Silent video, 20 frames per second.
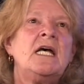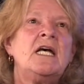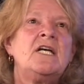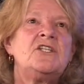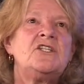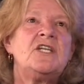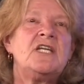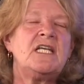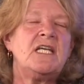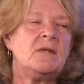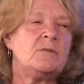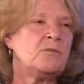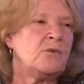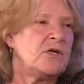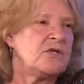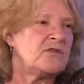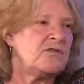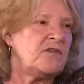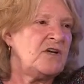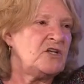to get
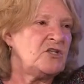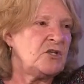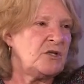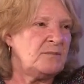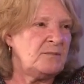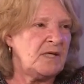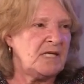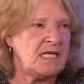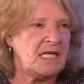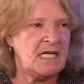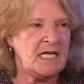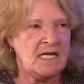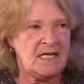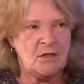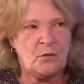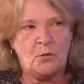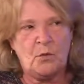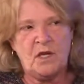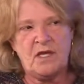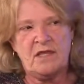preservation money, and
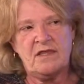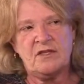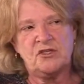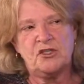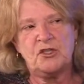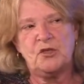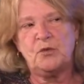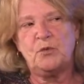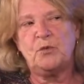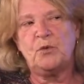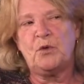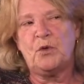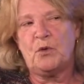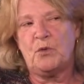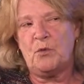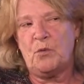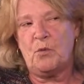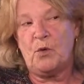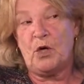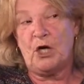the way that you
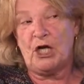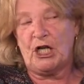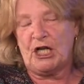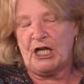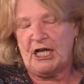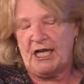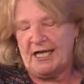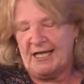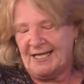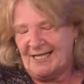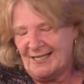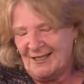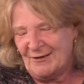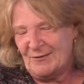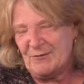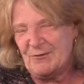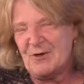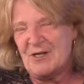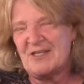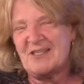won
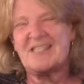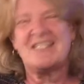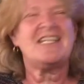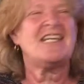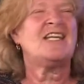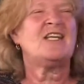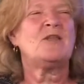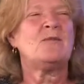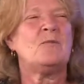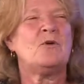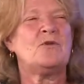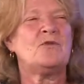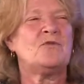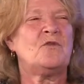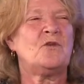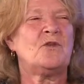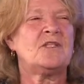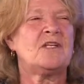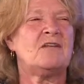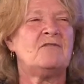was to get the most
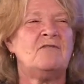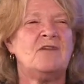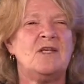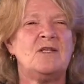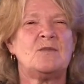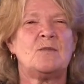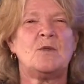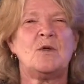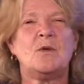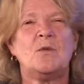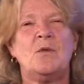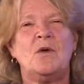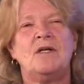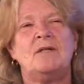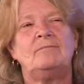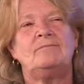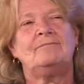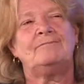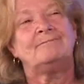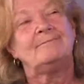votes on Facebook. Well,
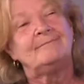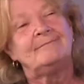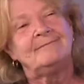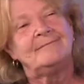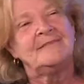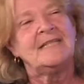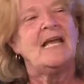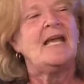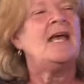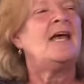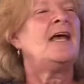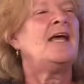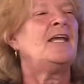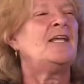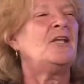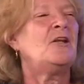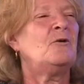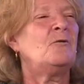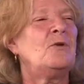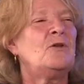
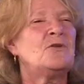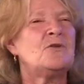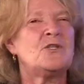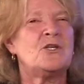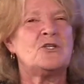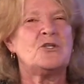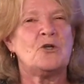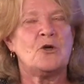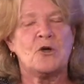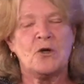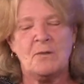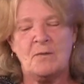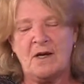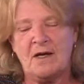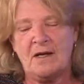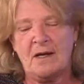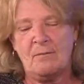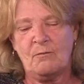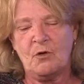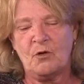you know, we used to joke
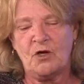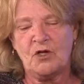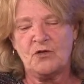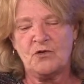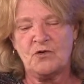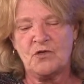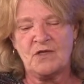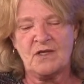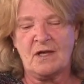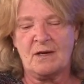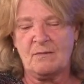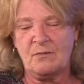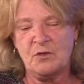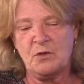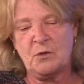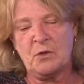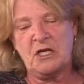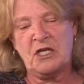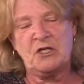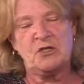about, I'm going to set up
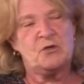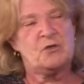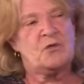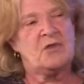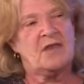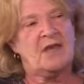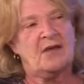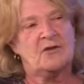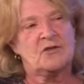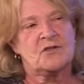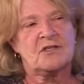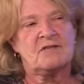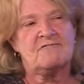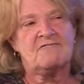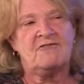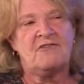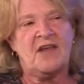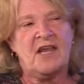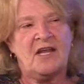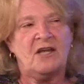22,000
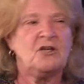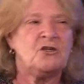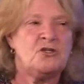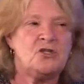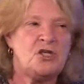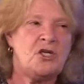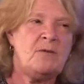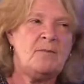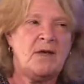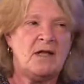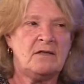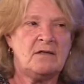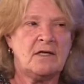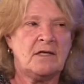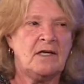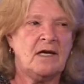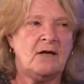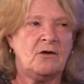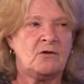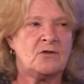fake Gmail
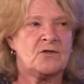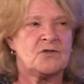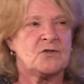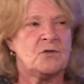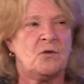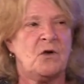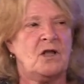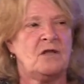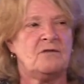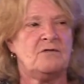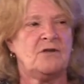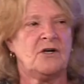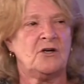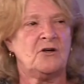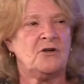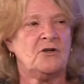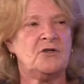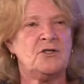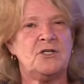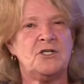accounts so all of
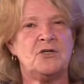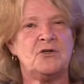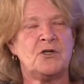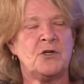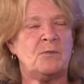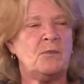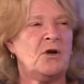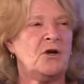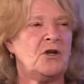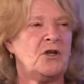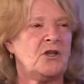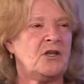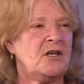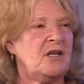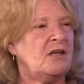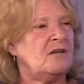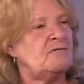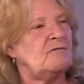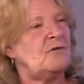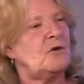our dear departed
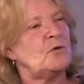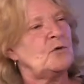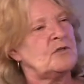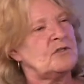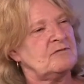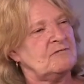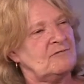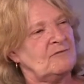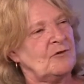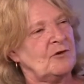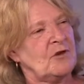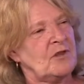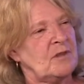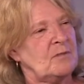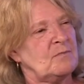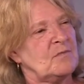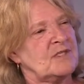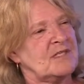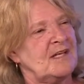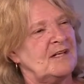can vote for
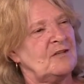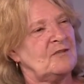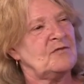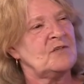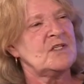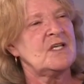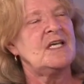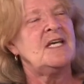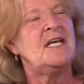themselves.